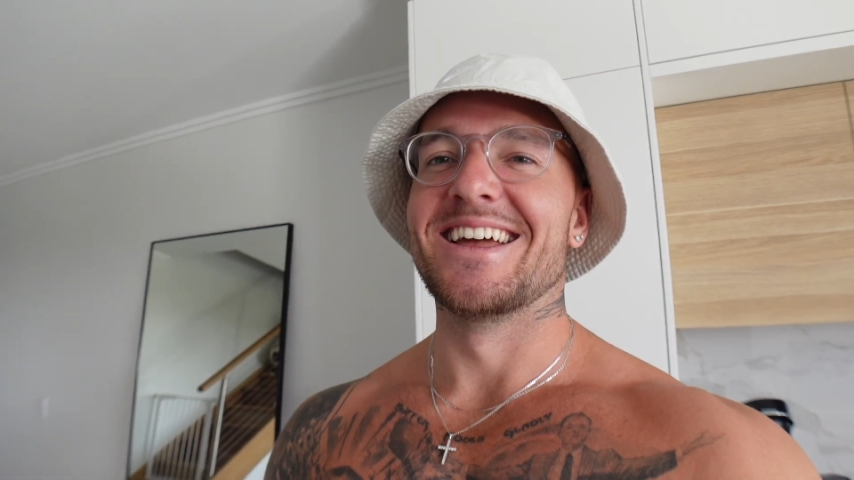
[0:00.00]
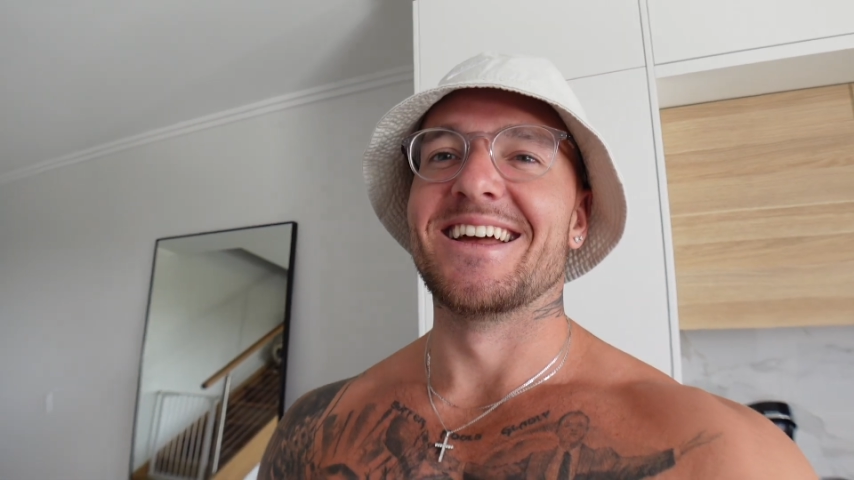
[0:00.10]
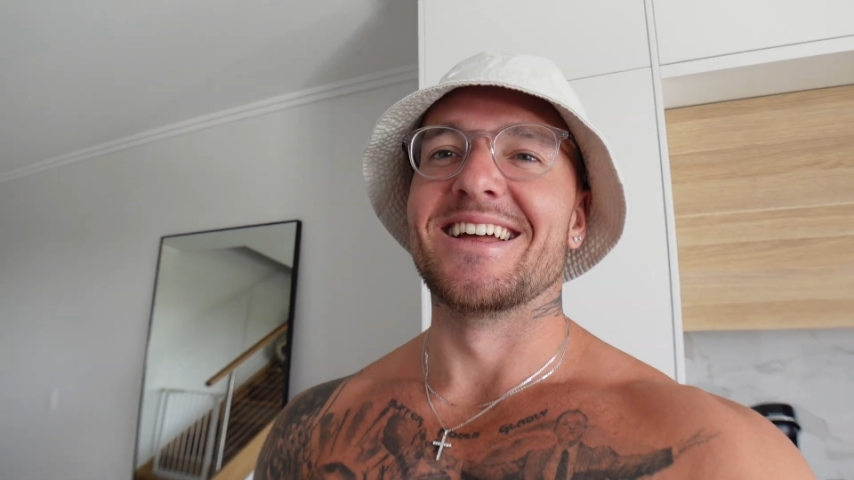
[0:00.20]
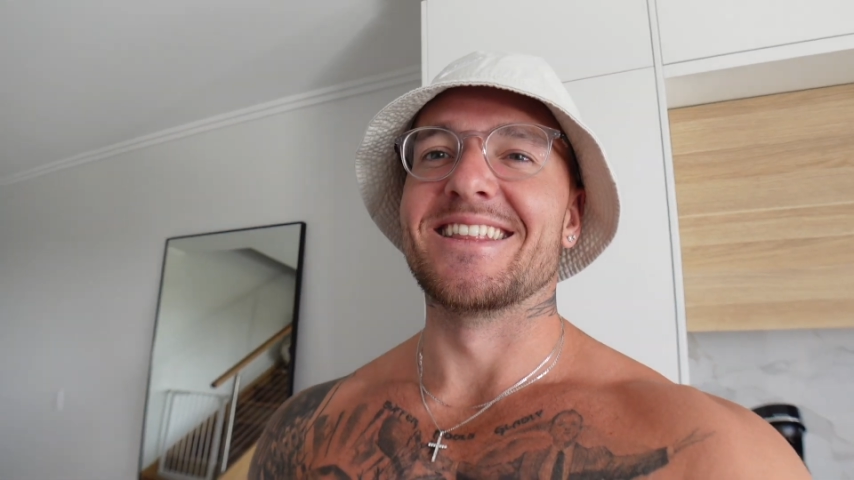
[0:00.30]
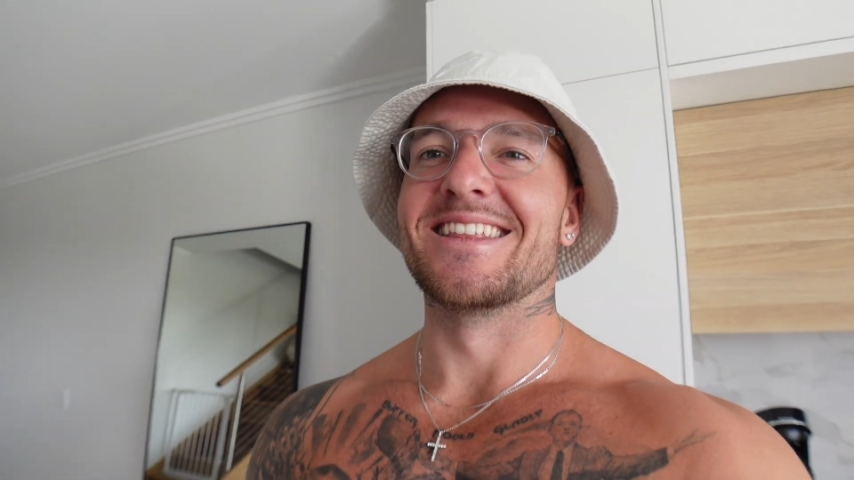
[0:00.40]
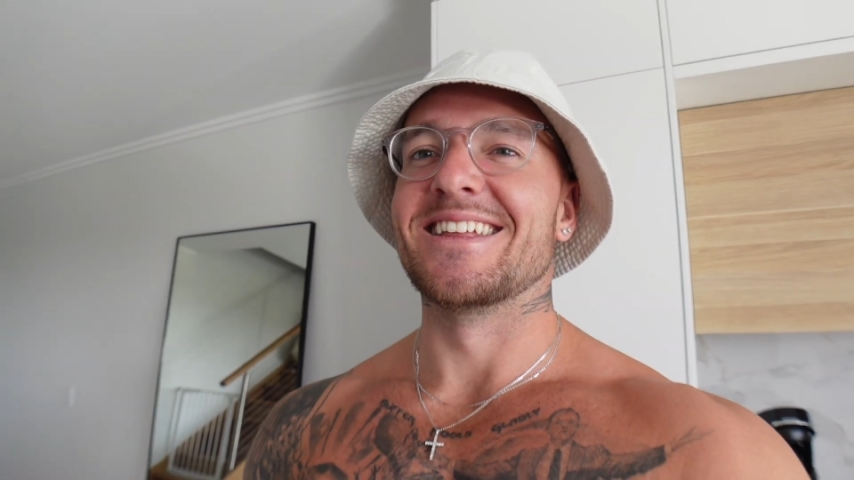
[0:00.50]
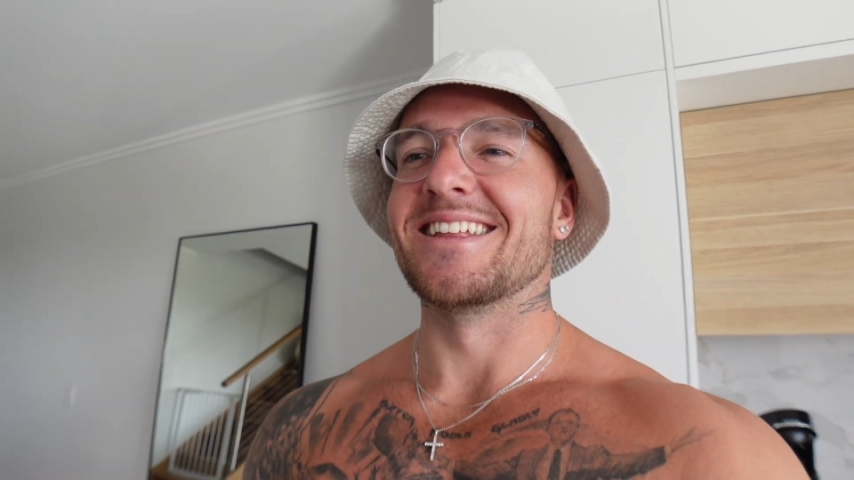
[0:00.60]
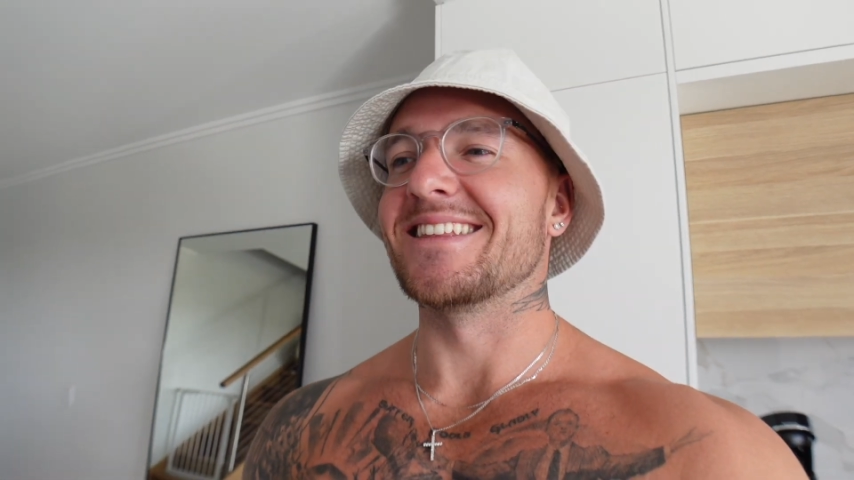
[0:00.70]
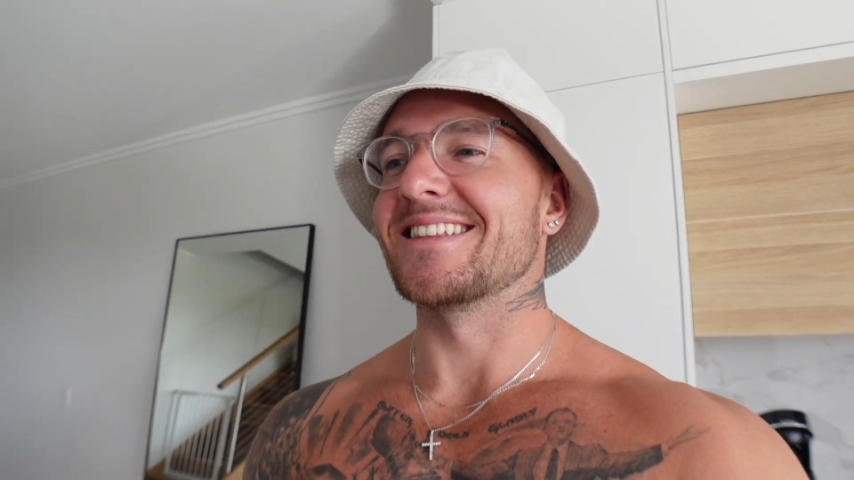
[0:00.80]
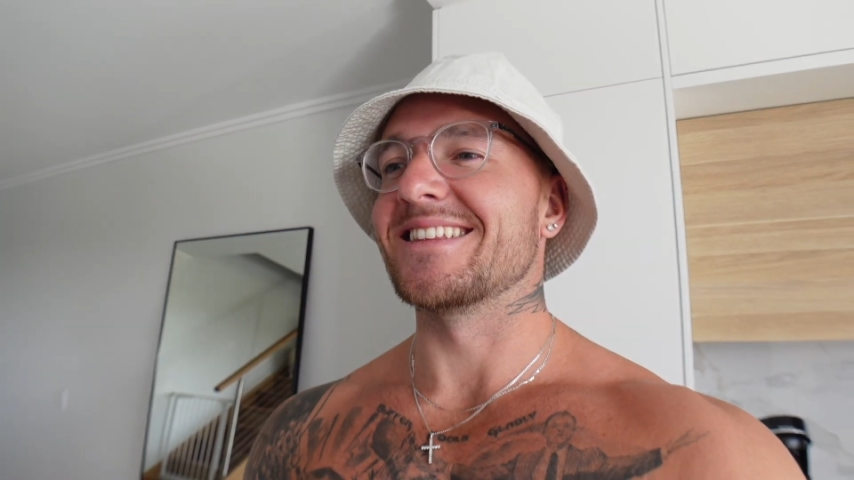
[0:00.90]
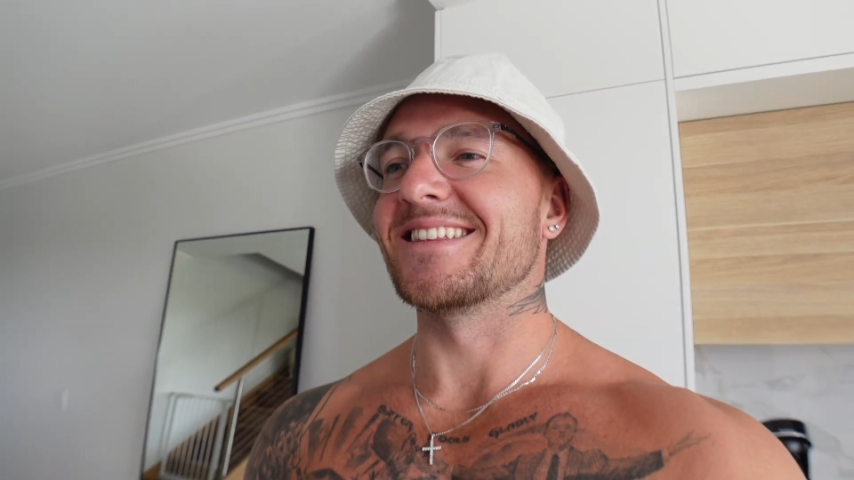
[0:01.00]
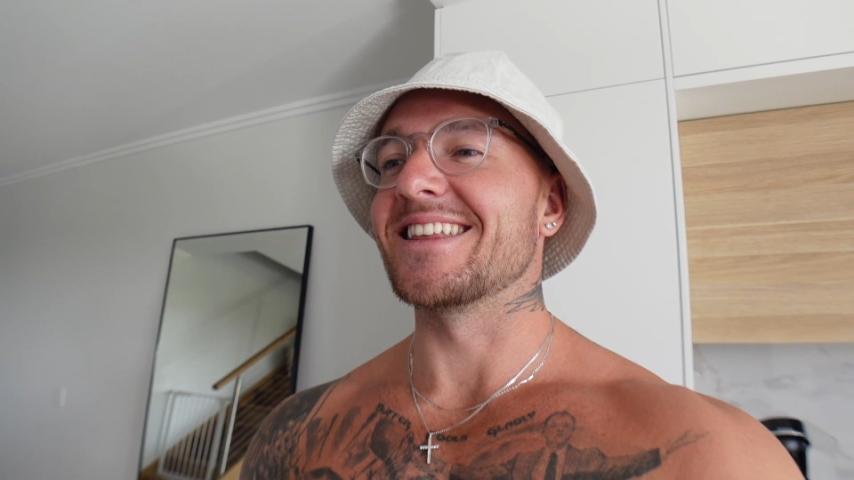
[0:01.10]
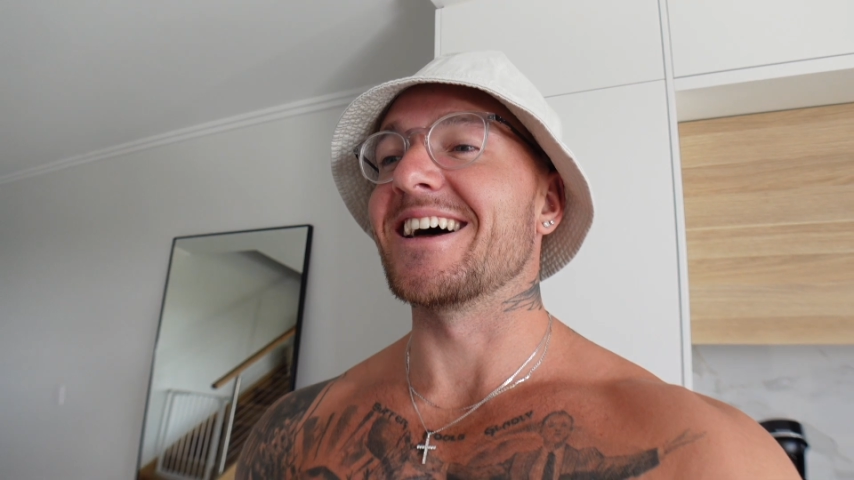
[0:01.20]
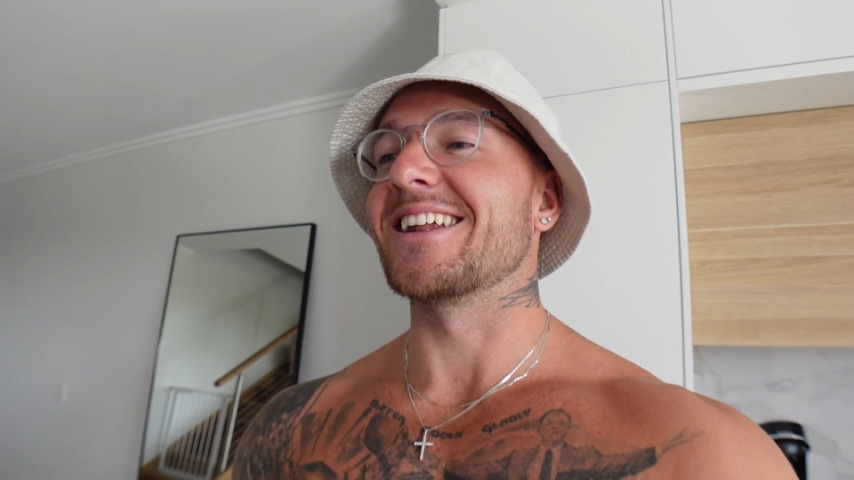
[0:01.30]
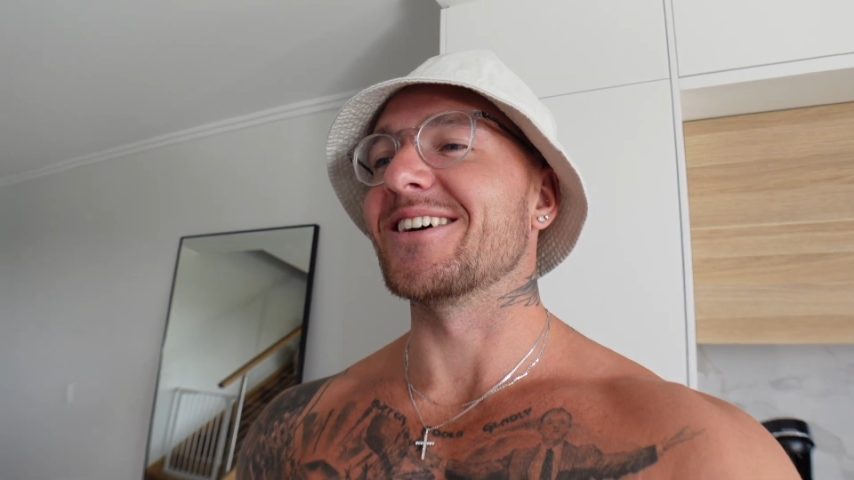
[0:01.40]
Scooby-Doo. Nah,